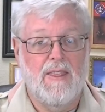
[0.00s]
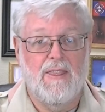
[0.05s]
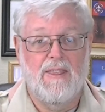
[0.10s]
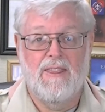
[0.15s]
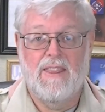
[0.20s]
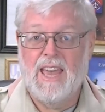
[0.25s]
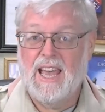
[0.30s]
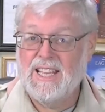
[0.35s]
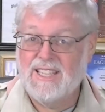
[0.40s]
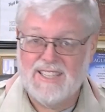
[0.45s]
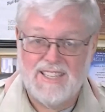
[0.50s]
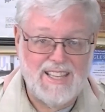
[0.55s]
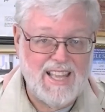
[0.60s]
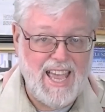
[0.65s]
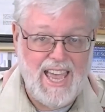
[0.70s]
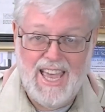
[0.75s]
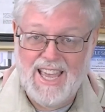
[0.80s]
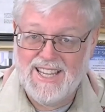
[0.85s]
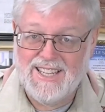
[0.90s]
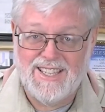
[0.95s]
That
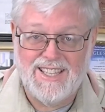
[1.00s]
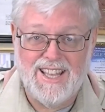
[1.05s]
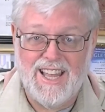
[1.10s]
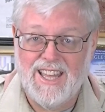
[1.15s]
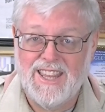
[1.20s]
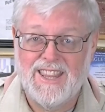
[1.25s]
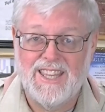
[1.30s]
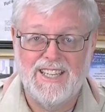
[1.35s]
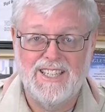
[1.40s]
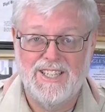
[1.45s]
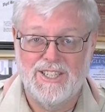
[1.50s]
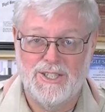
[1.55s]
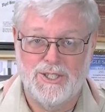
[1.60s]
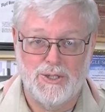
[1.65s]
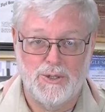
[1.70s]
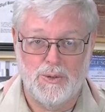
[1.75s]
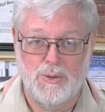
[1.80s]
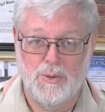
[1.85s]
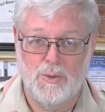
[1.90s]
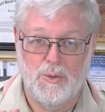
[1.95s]
has nothing to
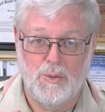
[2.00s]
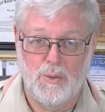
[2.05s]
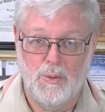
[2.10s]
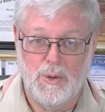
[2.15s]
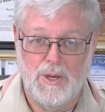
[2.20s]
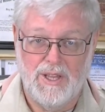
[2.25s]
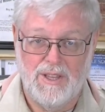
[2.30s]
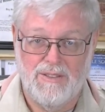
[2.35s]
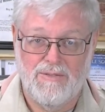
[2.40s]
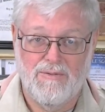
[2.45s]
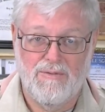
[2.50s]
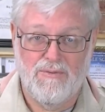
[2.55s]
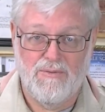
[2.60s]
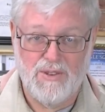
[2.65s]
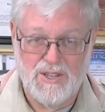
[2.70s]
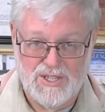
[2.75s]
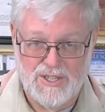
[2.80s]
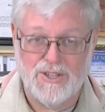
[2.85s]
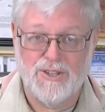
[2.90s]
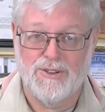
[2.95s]
do with
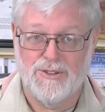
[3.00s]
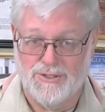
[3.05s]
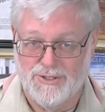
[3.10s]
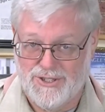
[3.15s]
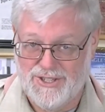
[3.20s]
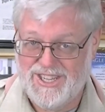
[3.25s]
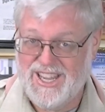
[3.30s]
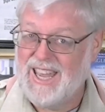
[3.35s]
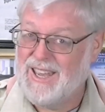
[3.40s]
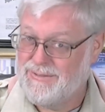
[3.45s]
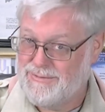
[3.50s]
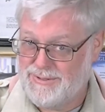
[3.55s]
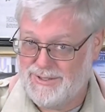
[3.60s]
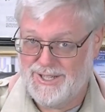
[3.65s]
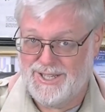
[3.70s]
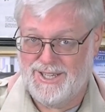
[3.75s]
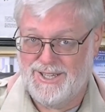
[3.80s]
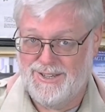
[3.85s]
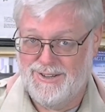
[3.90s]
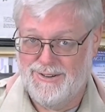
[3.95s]
physical
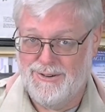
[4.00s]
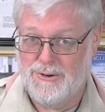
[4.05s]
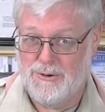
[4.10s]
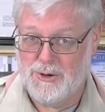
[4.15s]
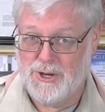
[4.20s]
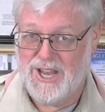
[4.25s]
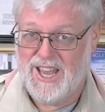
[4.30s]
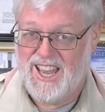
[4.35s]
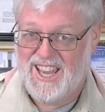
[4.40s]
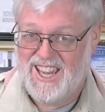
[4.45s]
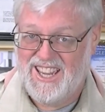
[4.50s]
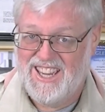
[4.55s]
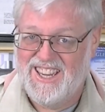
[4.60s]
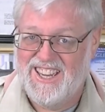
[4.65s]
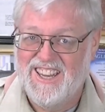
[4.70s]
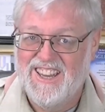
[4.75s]
safety, okay?